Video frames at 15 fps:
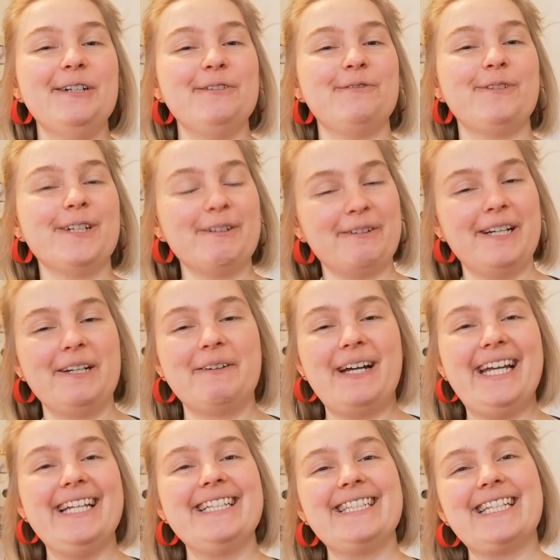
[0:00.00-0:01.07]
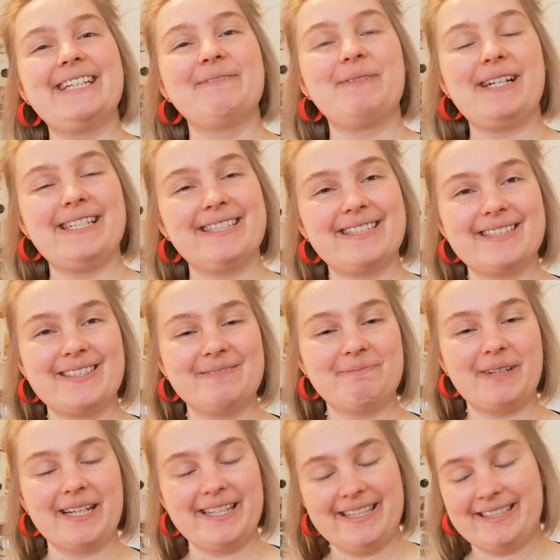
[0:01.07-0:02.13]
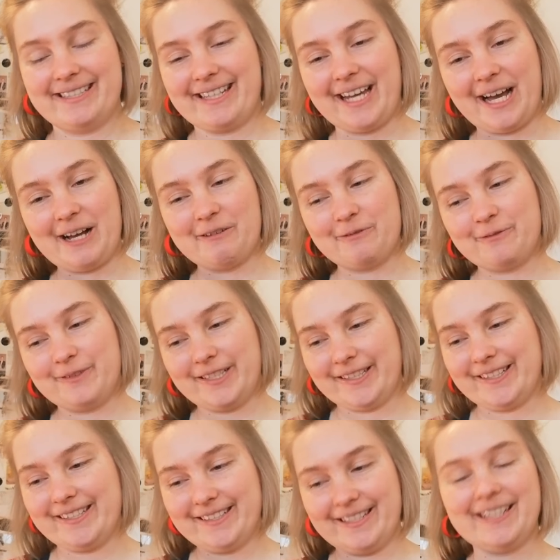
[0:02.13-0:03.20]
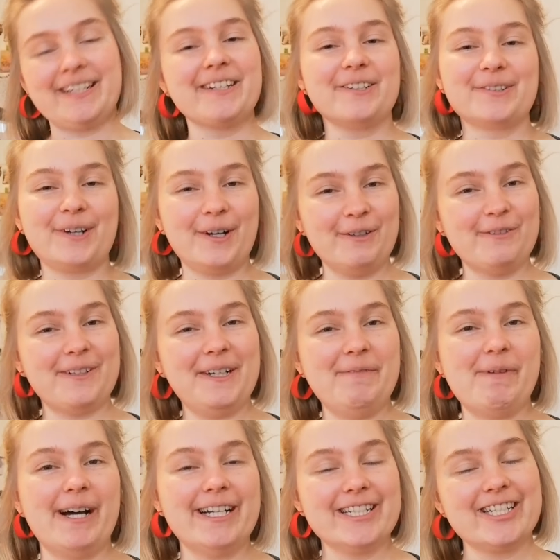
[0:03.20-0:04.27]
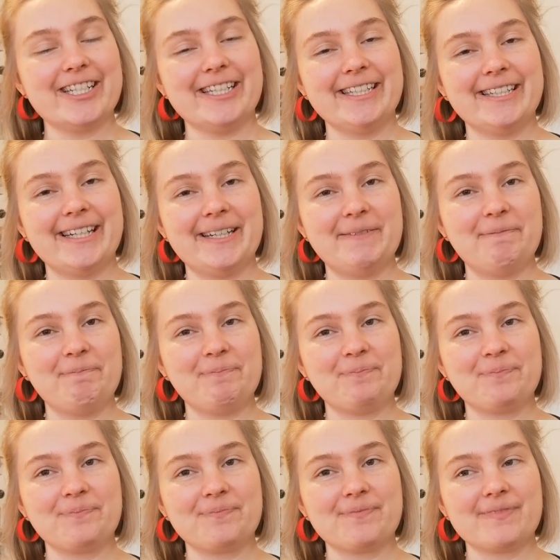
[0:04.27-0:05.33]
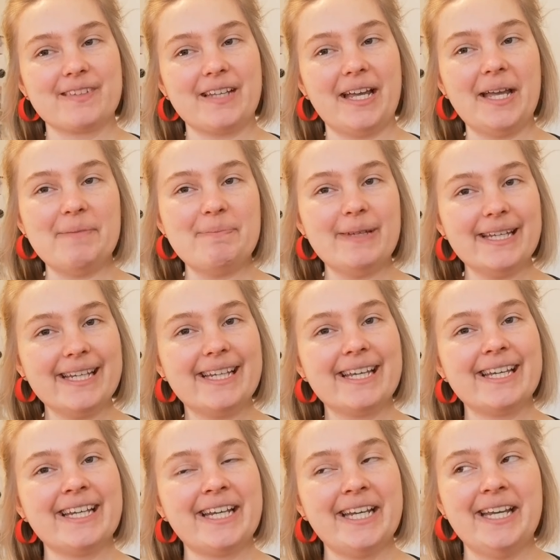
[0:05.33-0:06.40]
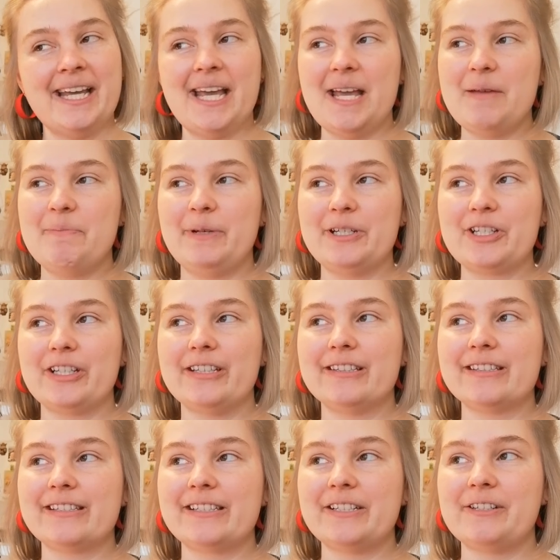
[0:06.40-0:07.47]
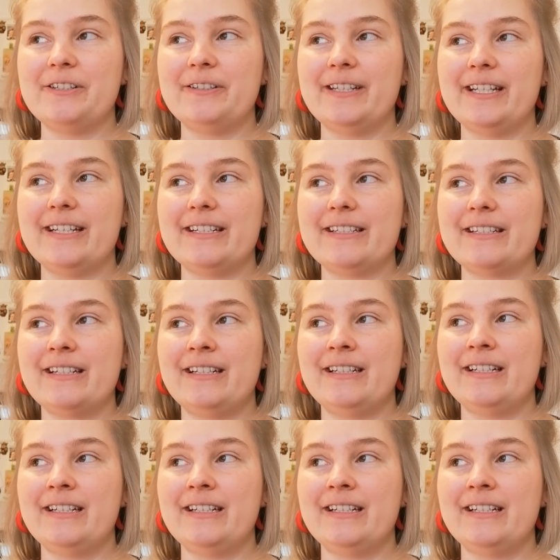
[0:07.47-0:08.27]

fingering weight and my scarf just didn't grow very much, and I had big ambitions to knit